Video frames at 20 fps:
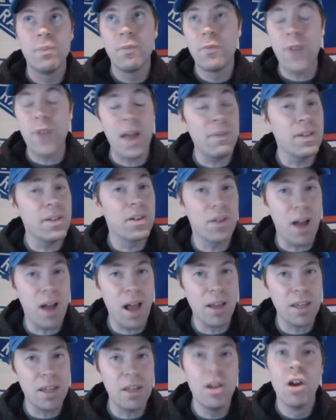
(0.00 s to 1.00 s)
500
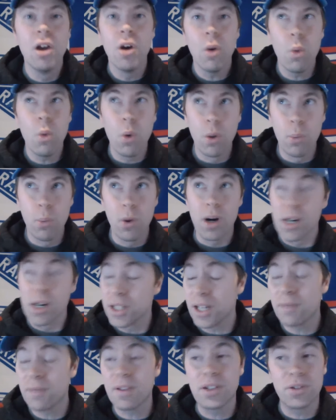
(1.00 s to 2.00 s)
hockey or
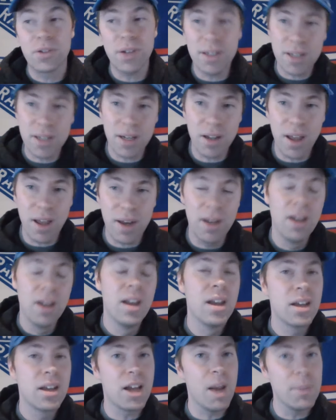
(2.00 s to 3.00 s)
worse, and if the trade deadline
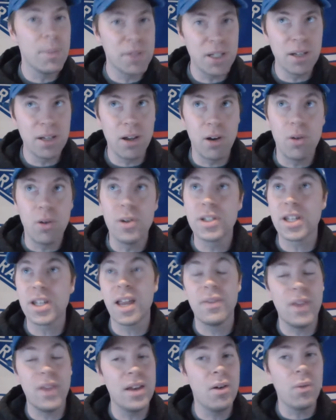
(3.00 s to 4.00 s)
comes and goes
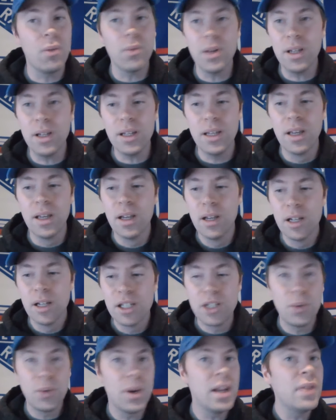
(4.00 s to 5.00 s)
and they don't really
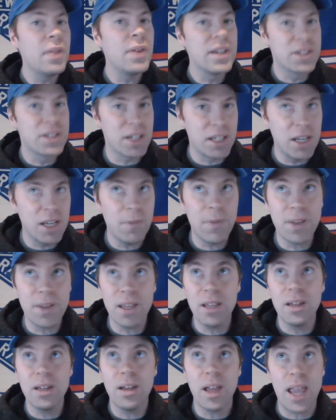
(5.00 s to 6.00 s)
do anything
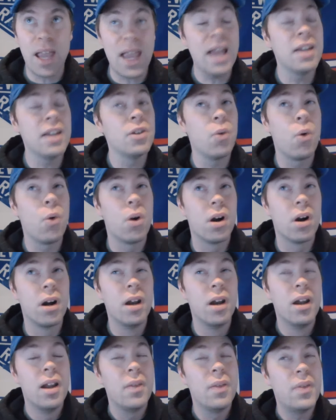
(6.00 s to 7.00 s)
significant and
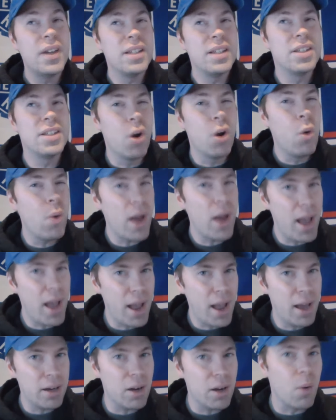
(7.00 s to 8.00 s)
or they don't
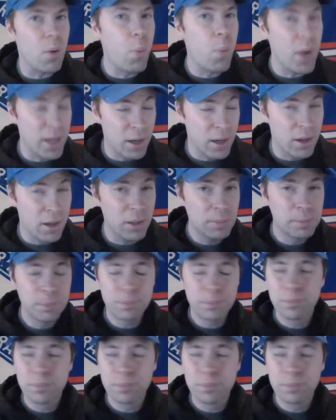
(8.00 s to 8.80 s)
add a winger,